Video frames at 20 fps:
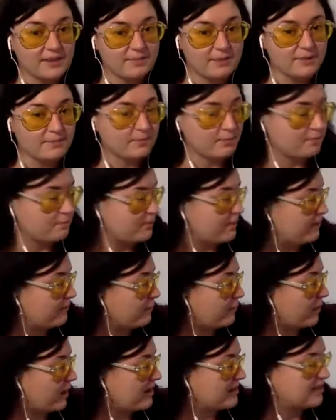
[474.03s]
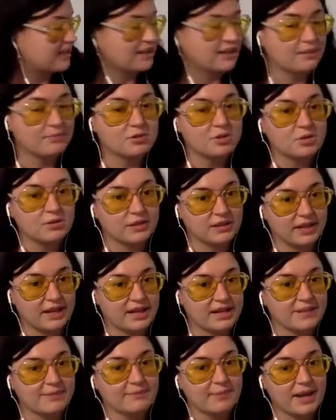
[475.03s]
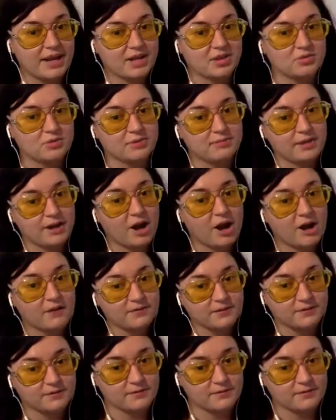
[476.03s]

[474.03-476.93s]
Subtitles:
people before I send them to a landing page with my offer